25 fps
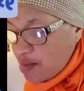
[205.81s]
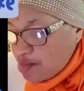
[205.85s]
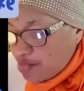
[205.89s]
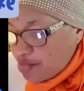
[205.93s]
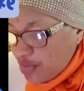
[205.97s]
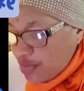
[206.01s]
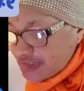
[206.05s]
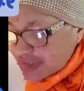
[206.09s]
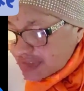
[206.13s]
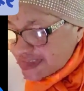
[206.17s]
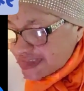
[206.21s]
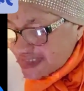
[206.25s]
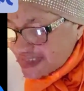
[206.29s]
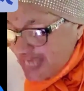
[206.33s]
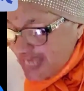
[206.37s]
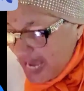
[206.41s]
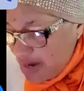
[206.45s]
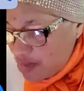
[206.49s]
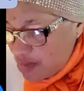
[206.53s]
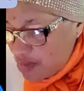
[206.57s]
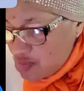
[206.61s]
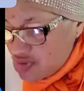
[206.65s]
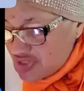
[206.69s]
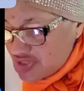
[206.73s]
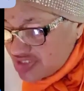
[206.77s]
But
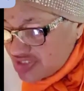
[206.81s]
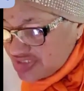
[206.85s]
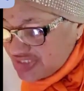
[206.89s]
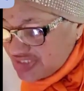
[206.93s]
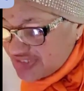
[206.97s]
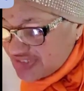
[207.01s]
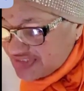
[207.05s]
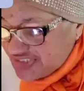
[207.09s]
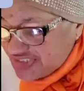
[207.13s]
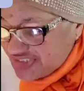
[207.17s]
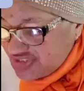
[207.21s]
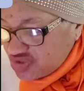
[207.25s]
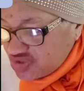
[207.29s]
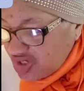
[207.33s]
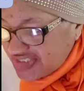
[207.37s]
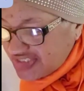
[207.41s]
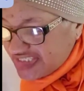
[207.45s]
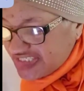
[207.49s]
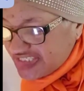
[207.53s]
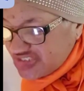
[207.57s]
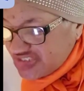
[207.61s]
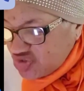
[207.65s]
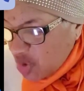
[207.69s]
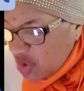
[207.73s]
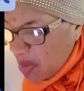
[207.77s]
now ye
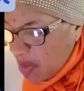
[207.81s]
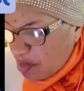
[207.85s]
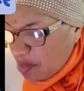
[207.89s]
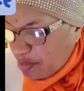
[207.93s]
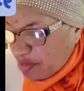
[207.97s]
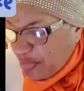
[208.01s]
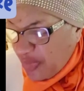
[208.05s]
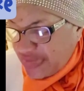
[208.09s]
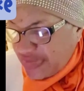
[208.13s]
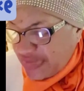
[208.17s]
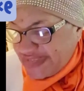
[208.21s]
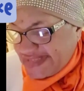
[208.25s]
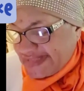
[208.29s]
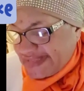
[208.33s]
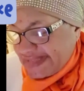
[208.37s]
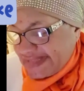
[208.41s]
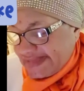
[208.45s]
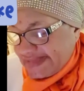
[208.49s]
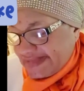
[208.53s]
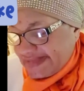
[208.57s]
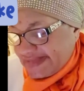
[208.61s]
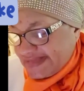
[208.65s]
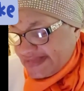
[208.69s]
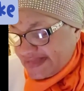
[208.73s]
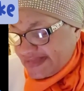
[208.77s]
rejoice in your
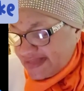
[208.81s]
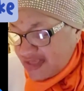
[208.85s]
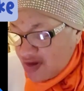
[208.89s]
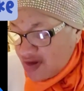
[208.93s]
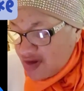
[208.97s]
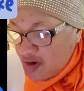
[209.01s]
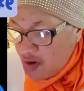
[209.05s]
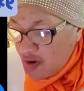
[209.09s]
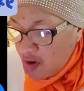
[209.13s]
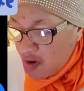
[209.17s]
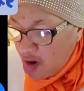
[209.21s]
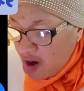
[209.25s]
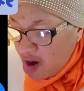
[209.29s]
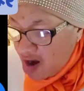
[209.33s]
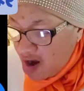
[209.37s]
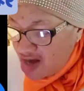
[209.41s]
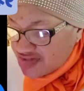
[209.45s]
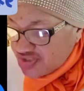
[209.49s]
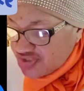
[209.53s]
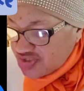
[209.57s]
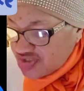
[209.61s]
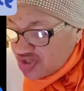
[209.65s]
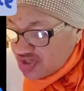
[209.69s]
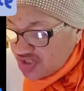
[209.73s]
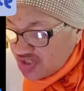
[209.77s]
boastings. All
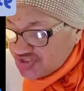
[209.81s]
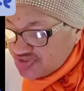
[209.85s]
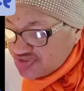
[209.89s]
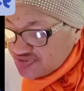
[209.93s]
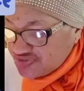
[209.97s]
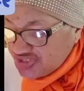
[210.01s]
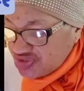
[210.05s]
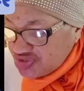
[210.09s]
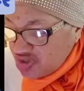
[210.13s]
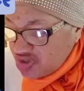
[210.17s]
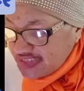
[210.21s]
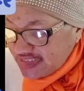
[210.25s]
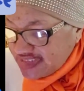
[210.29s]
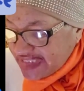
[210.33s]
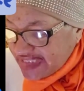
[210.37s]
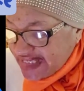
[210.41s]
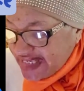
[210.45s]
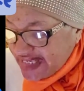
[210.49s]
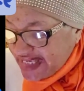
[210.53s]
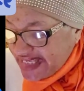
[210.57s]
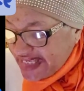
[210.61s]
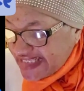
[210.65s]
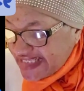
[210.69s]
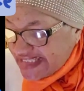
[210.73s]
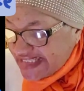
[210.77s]
such
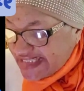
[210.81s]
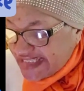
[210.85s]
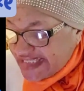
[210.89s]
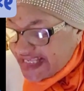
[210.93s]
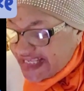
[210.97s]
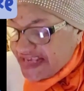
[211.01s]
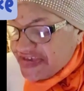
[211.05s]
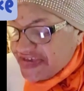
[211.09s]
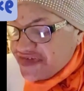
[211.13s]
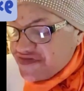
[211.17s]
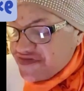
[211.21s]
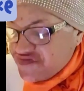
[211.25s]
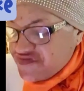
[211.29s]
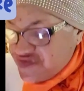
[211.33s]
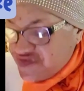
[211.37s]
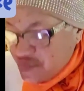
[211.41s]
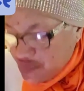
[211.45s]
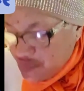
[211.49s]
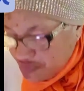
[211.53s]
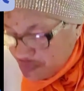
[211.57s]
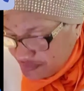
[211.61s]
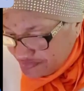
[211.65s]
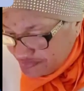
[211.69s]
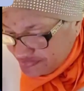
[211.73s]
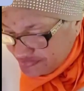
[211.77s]
rejoicing is
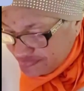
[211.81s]
evil.